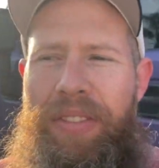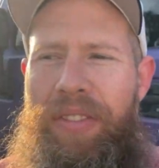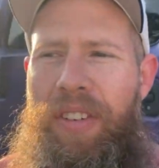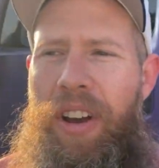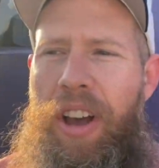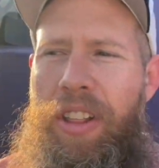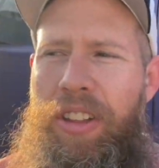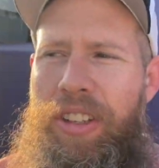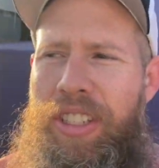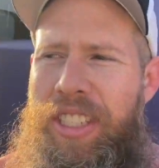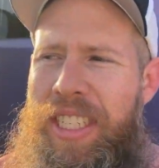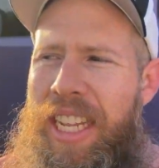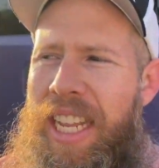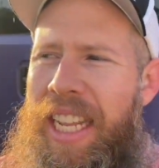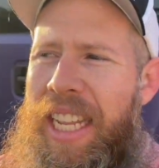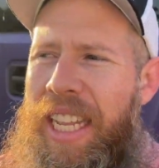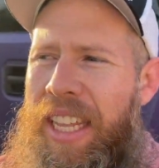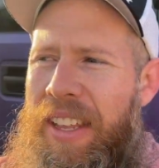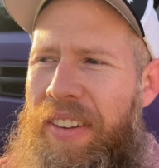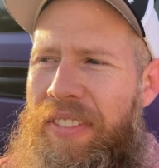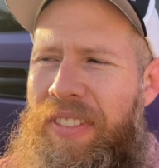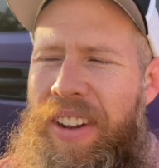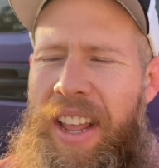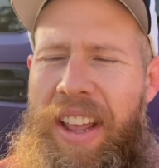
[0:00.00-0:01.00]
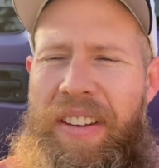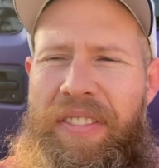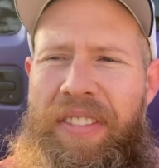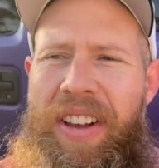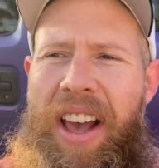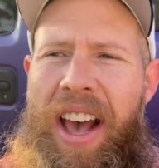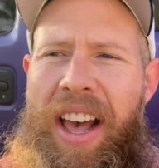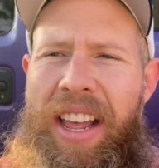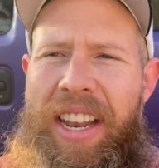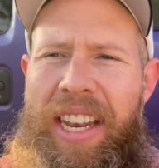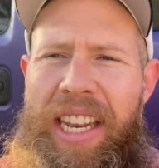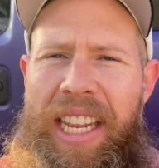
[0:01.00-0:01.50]
Father's Day gift I've
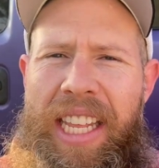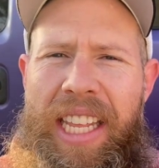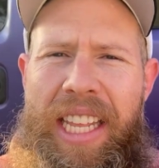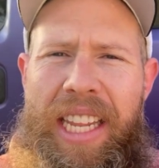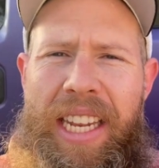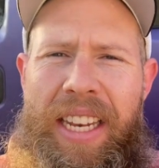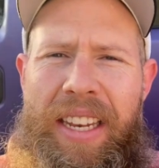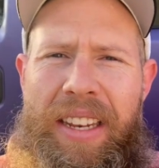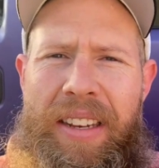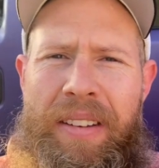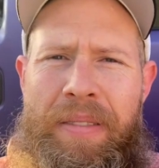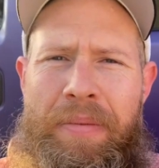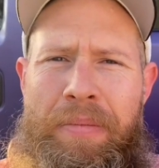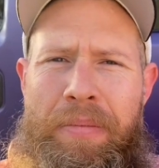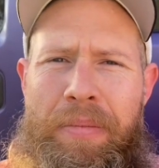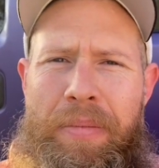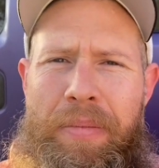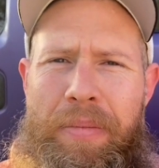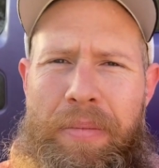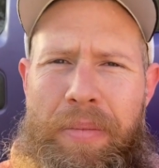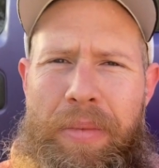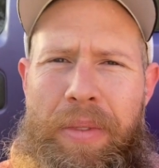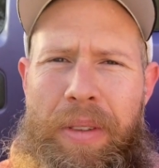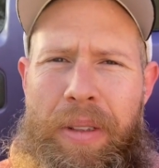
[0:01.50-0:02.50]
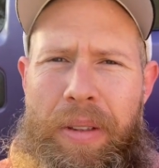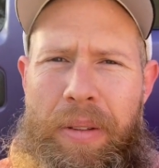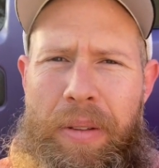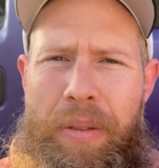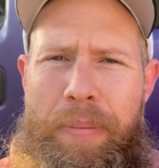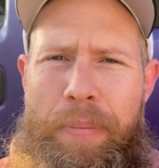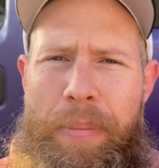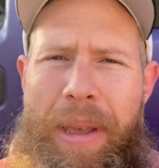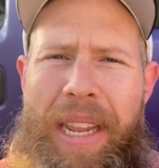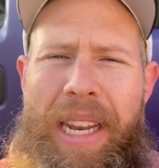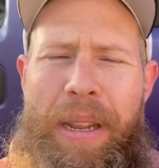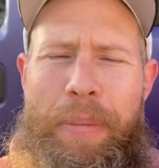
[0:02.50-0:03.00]
gotten in
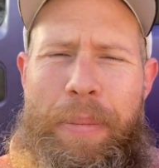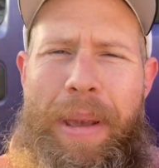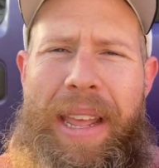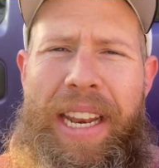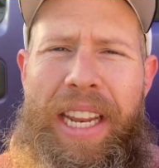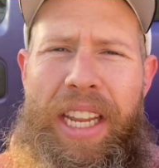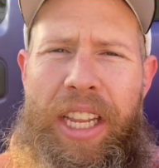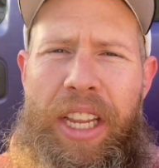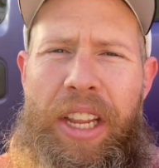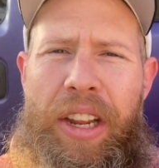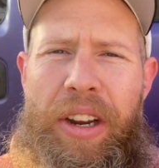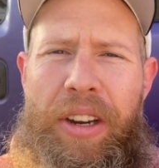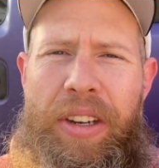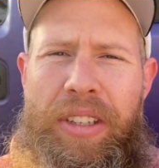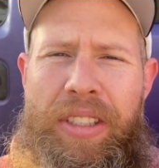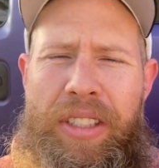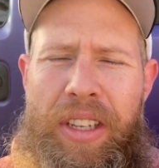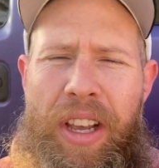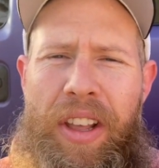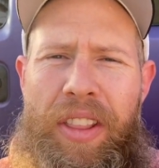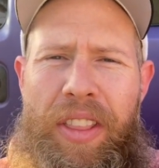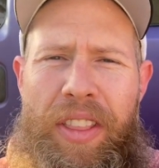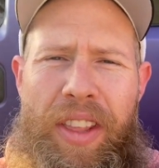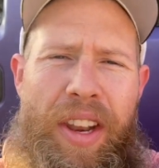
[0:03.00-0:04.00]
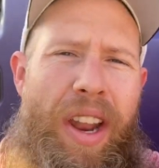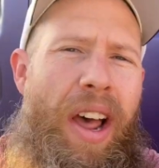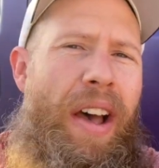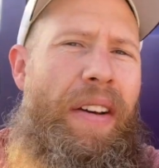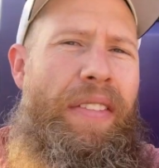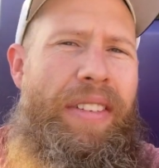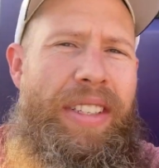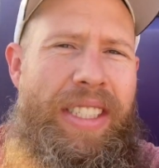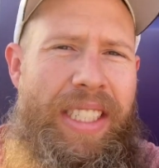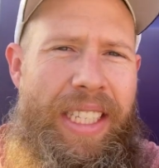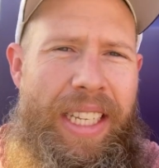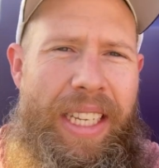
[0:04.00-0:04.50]
many, many years, other than
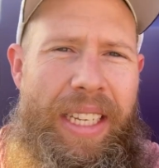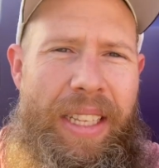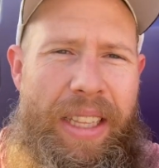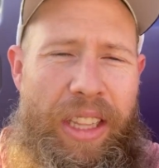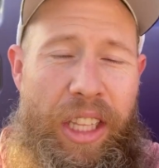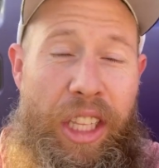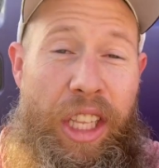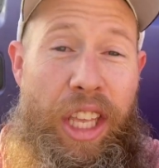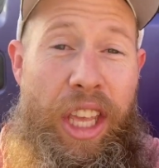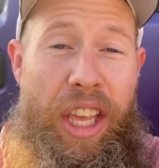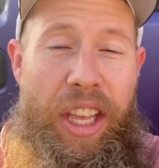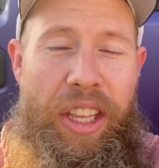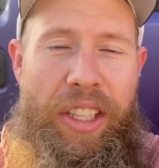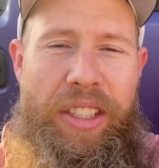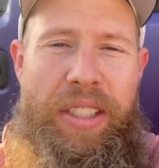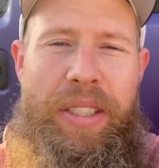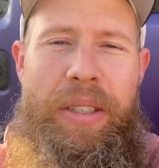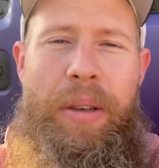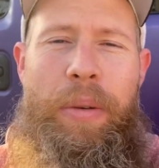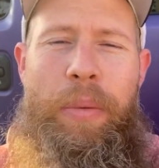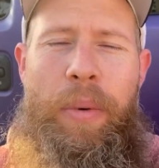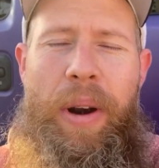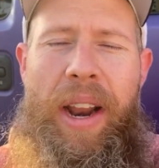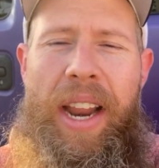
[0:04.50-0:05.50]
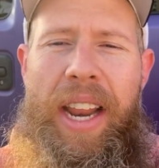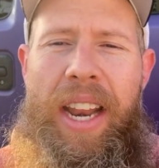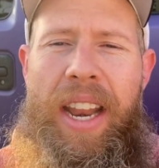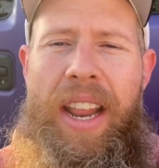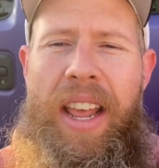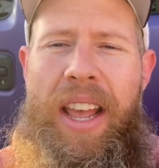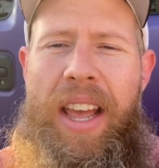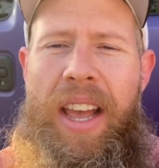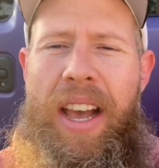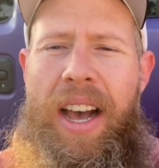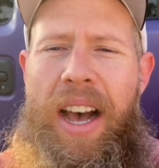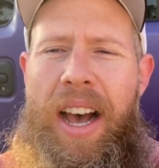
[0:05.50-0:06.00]
obviously the kids, right?
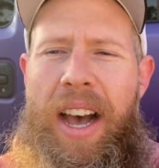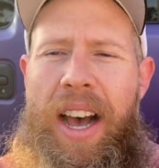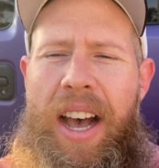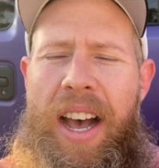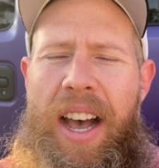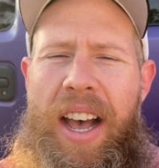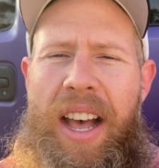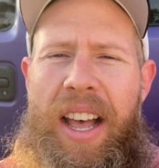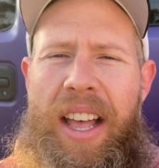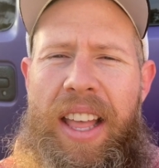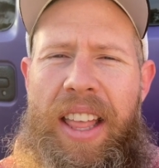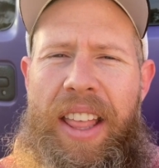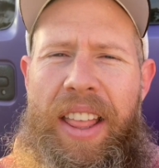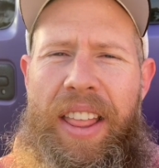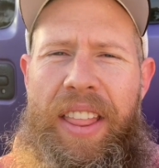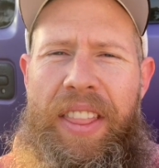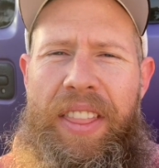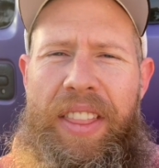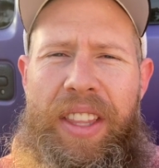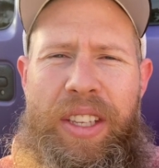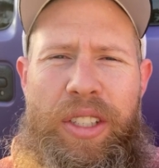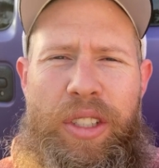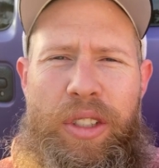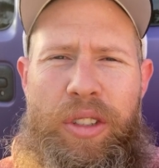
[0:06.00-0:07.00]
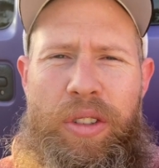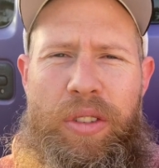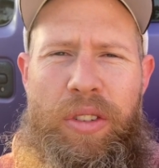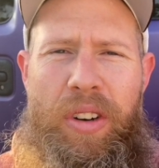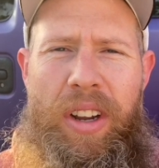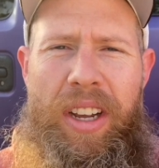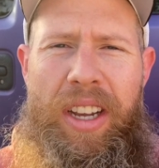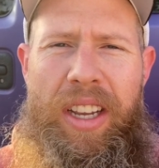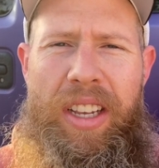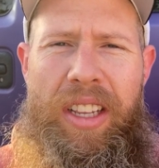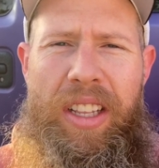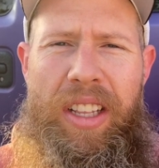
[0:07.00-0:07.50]
Uh, this
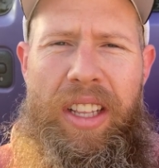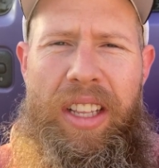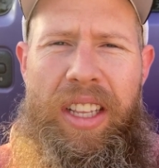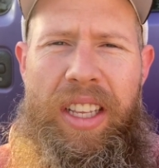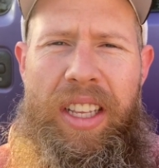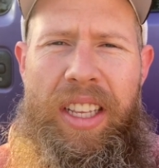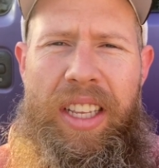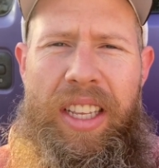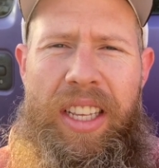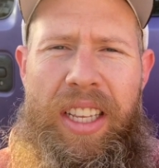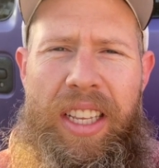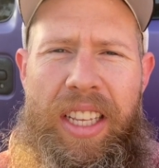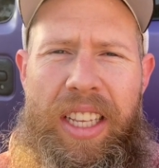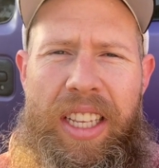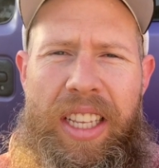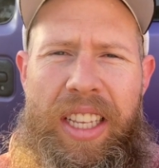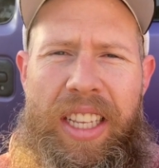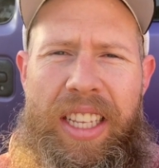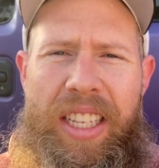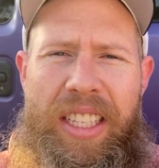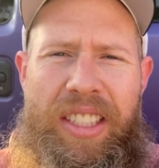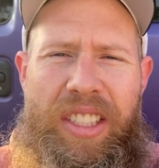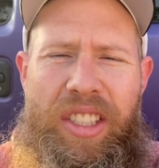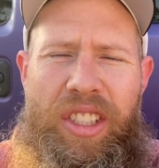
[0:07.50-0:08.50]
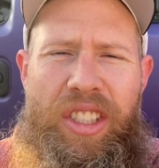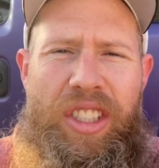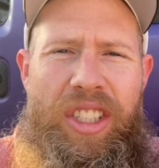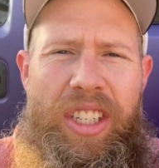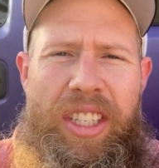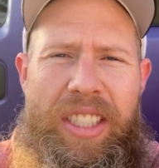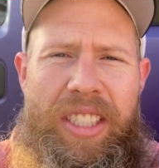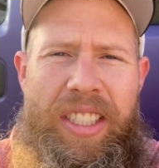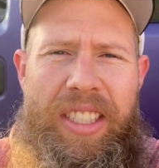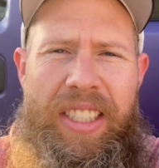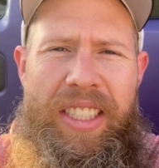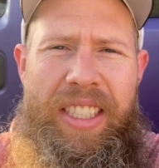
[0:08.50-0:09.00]
truck is
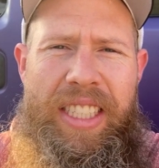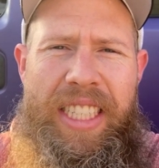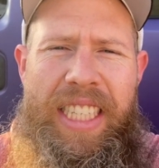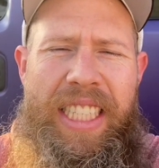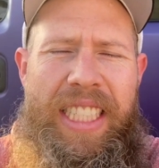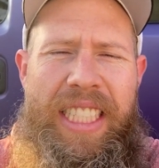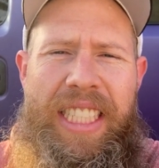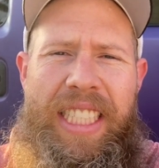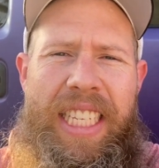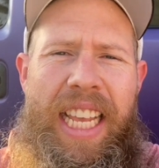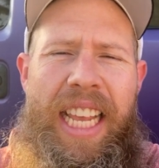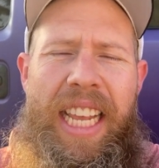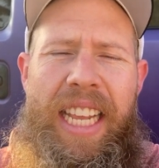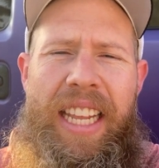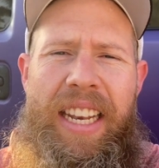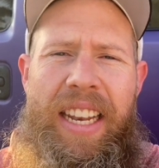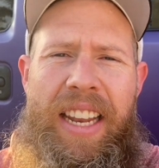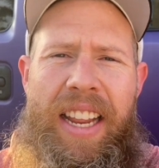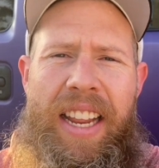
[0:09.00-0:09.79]
just insane.